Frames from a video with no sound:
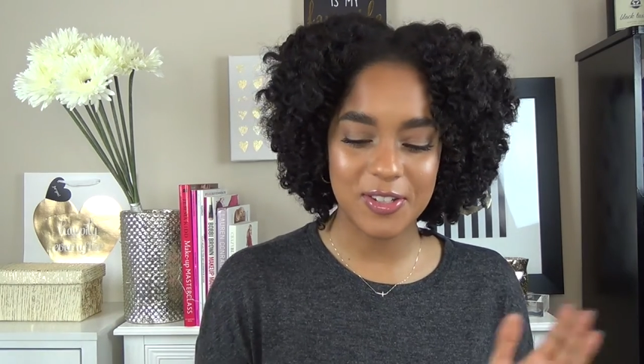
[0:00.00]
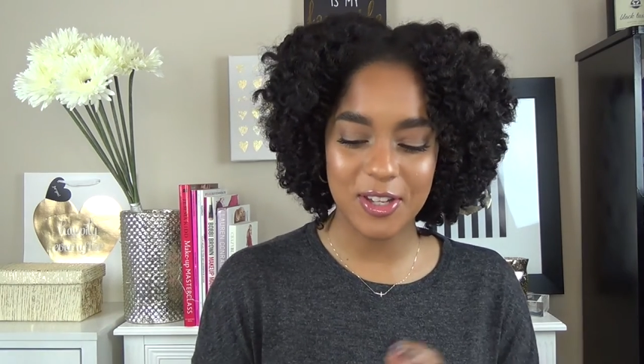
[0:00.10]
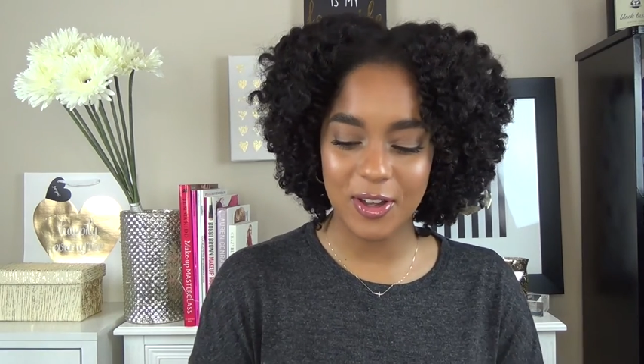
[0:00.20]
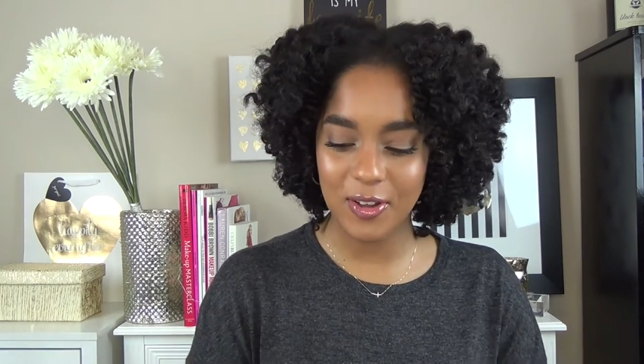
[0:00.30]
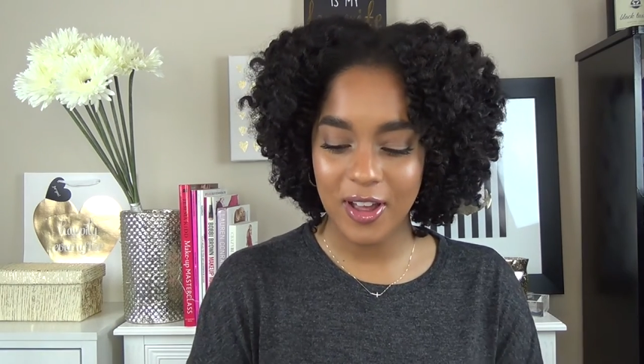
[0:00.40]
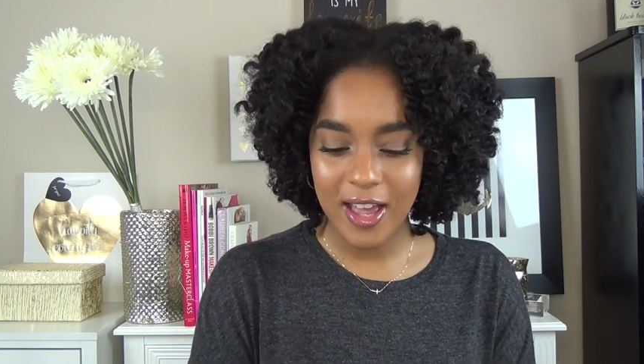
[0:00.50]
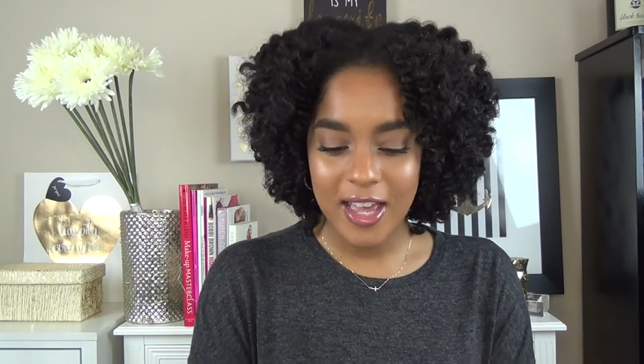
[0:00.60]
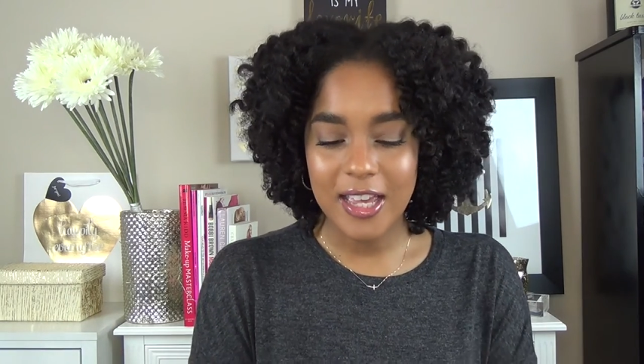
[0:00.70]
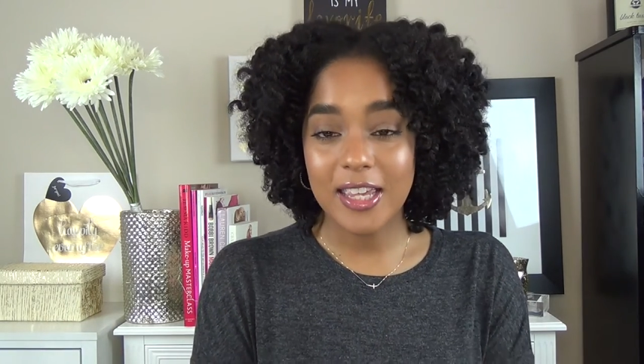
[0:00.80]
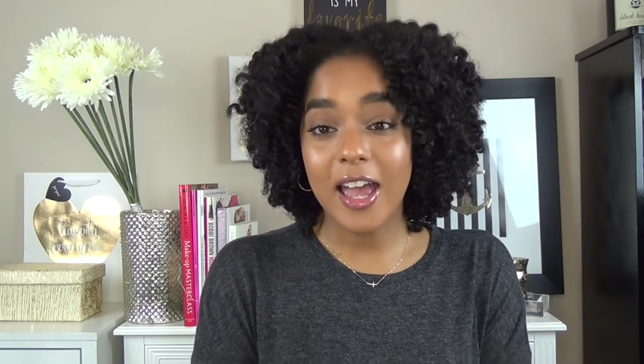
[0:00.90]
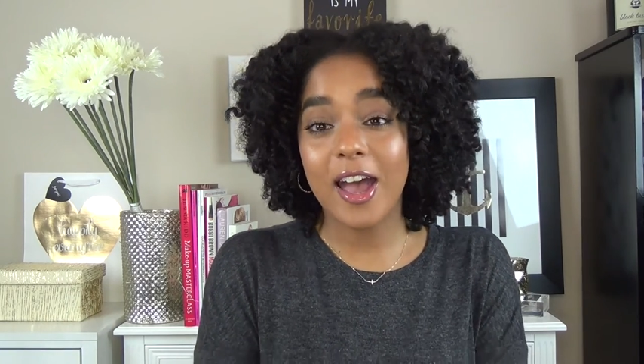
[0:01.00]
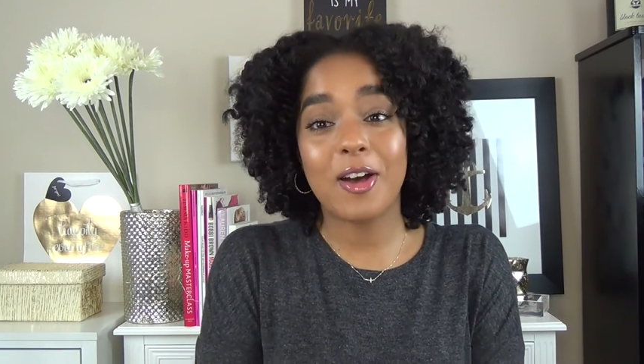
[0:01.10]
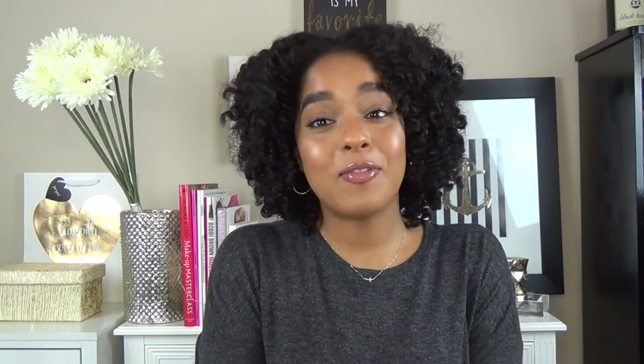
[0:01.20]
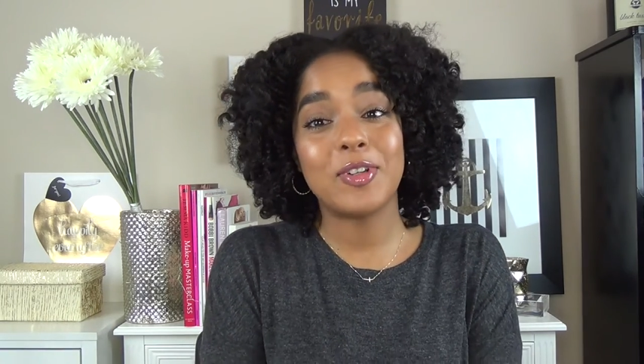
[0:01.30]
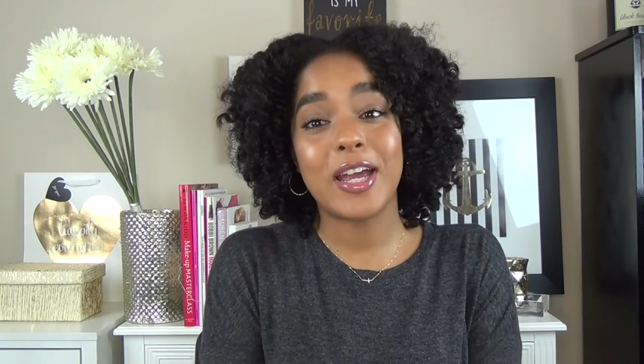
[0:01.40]
So yeah,
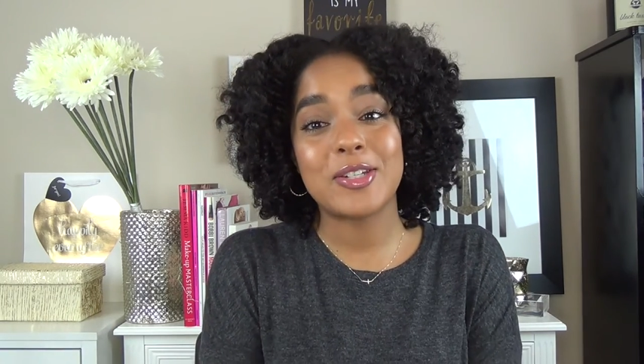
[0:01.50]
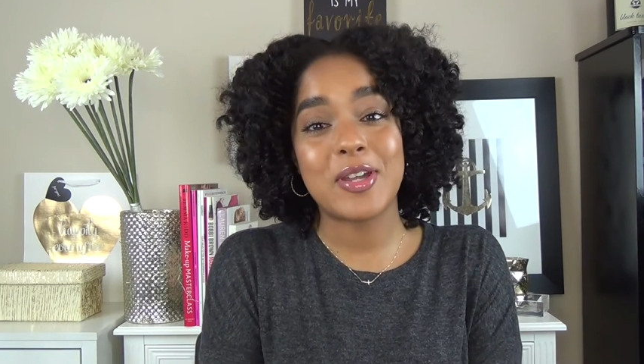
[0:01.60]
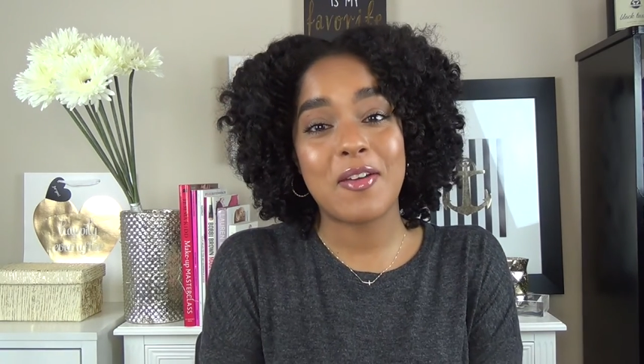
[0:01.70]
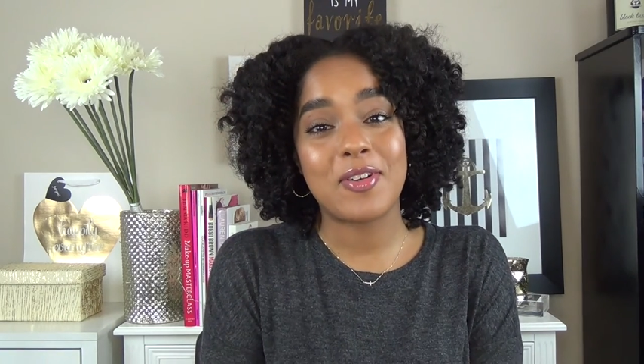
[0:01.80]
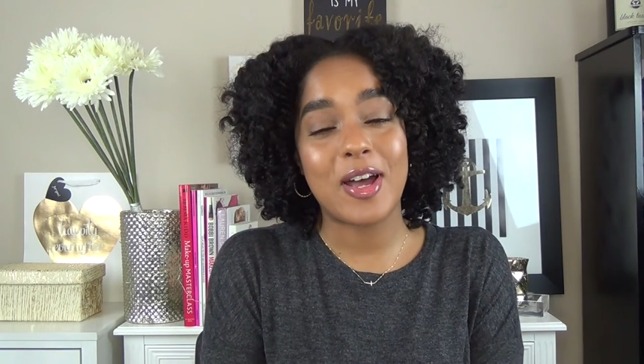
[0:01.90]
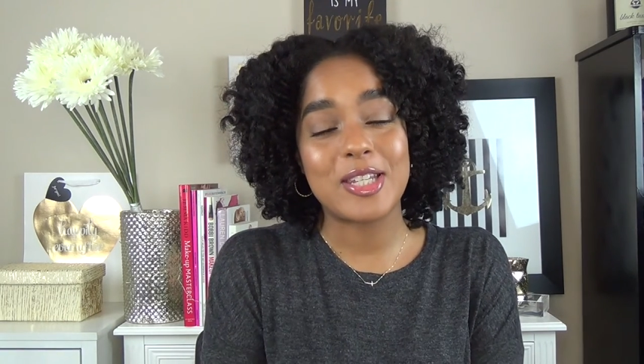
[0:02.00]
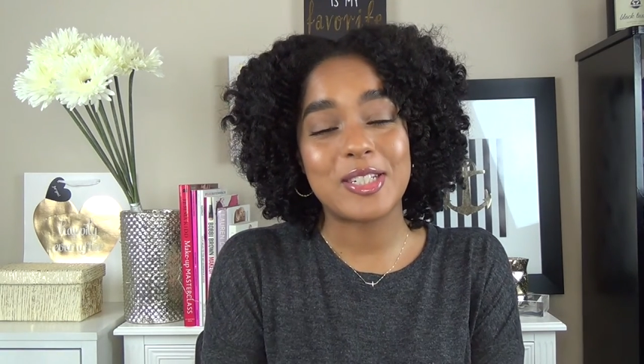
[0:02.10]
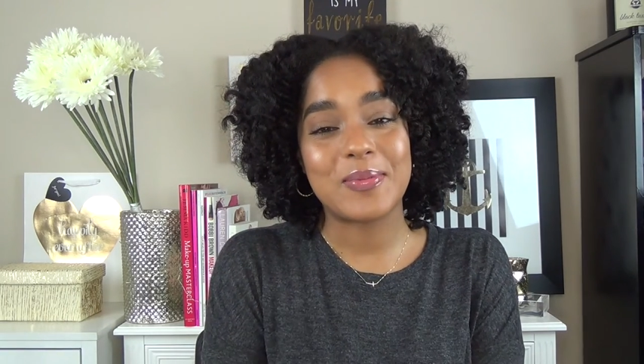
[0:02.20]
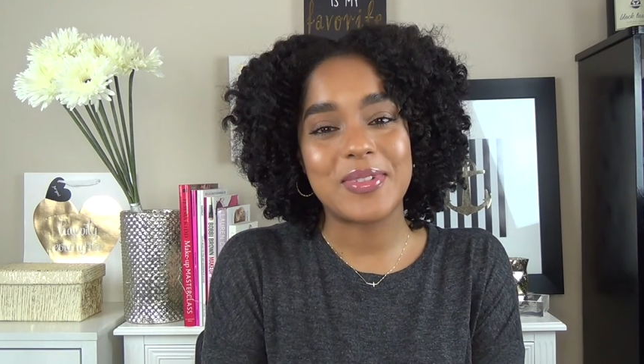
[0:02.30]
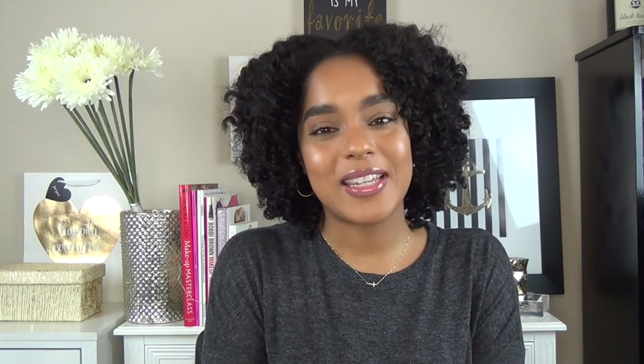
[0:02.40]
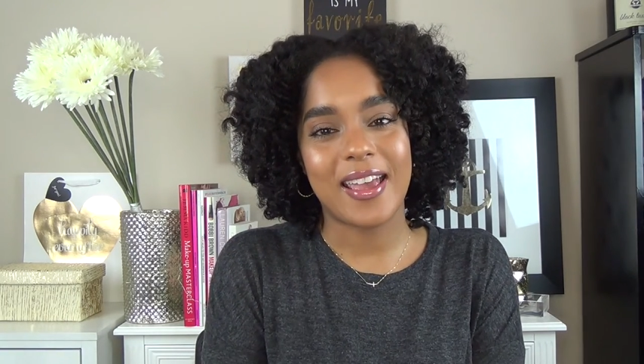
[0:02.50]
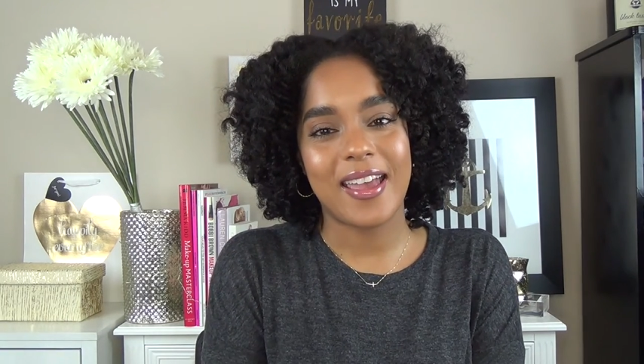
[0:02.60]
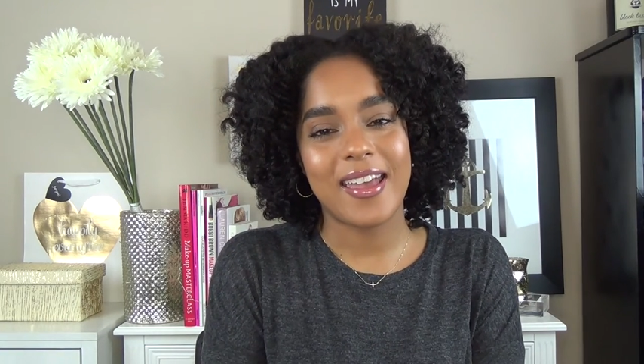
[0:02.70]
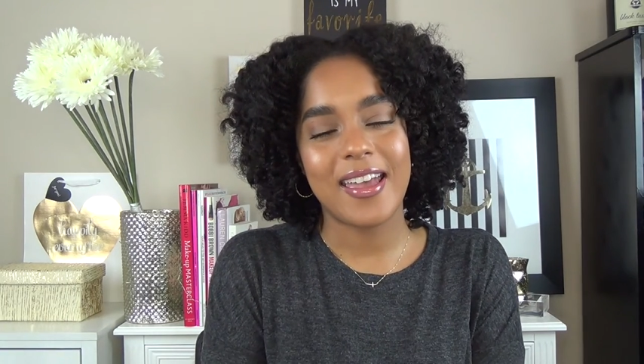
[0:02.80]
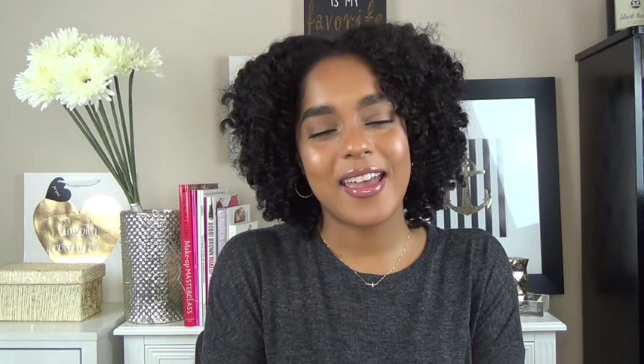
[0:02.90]
hopefully you guys are having an awesome day